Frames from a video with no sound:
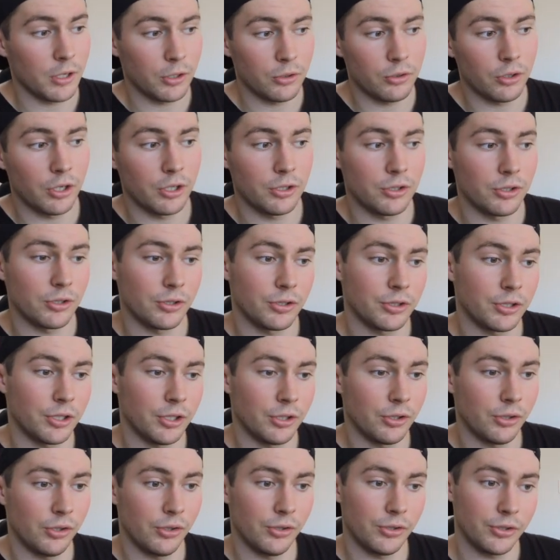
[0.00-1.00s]
increase your
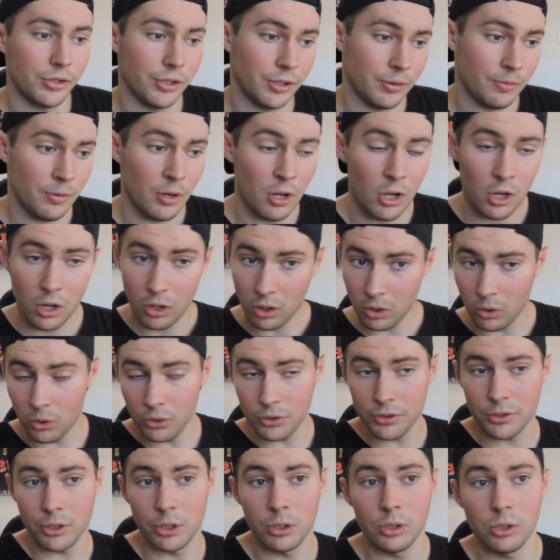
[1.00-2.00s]
skills, and
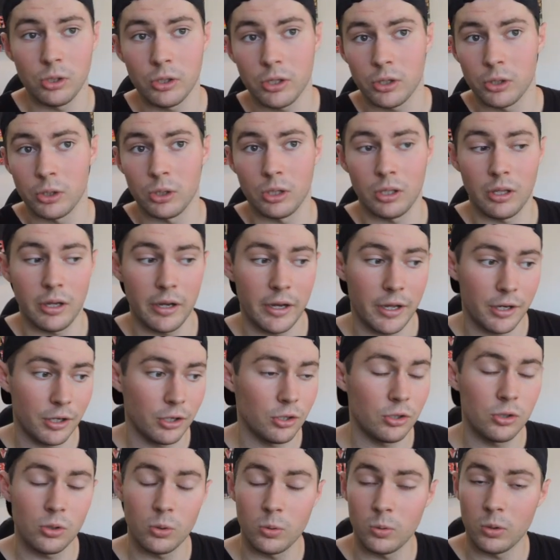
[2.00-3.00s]
also look online
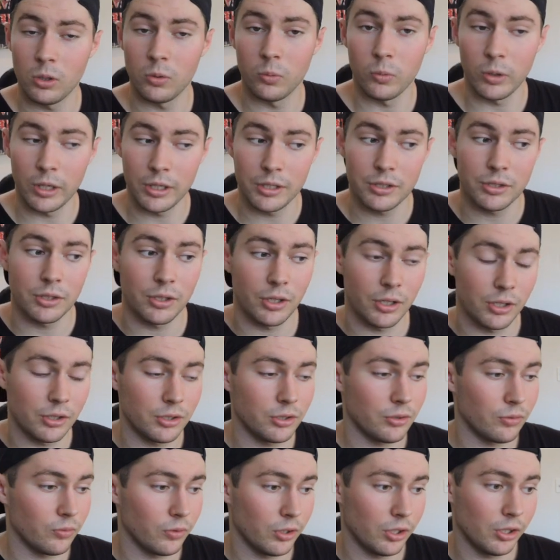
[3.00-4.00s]
and do your
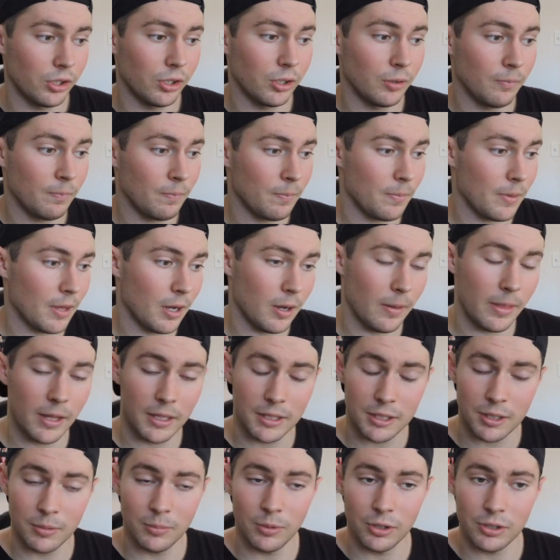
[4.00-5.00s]
research. Really,
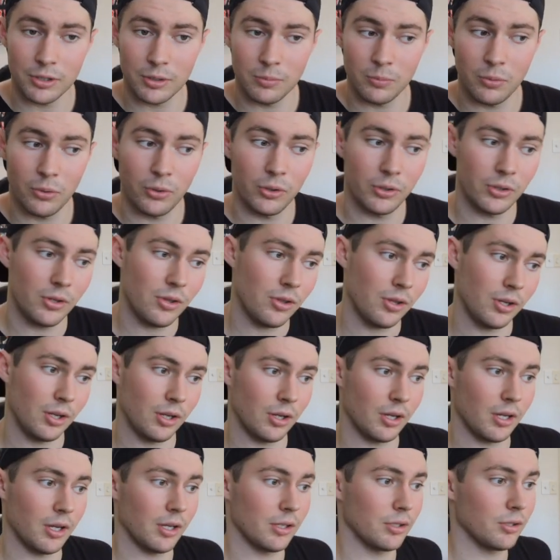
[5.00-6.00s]
that's the most important
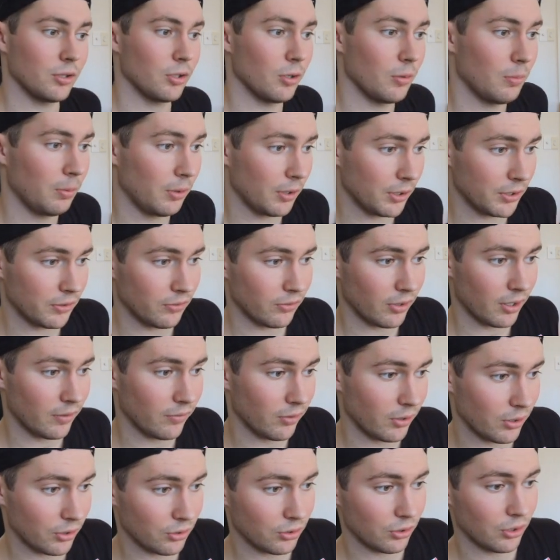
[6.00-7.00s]
thing, guys. So
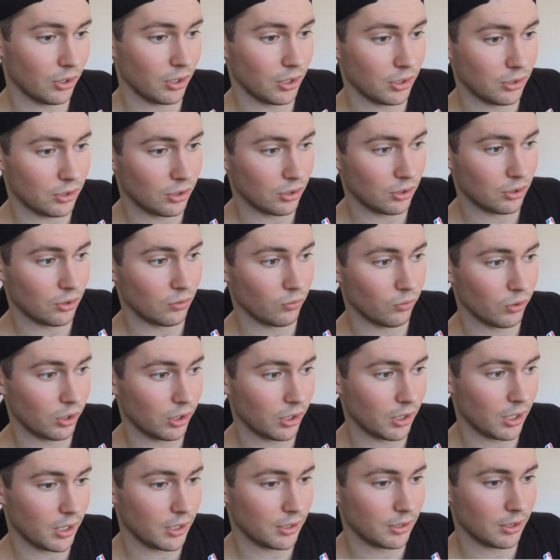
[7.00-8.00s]
Plus500 is just a
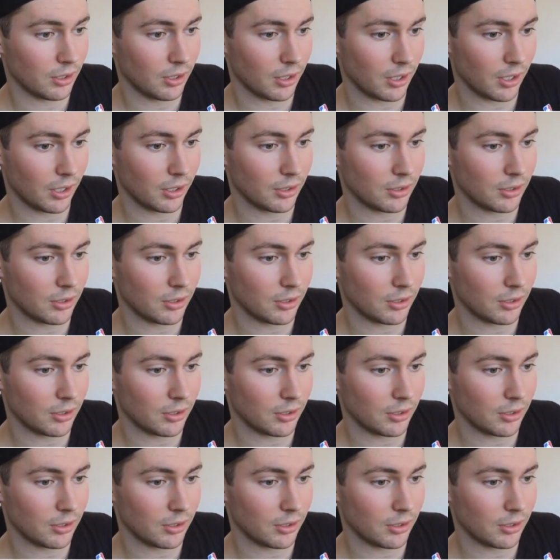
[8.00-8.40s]
really easy to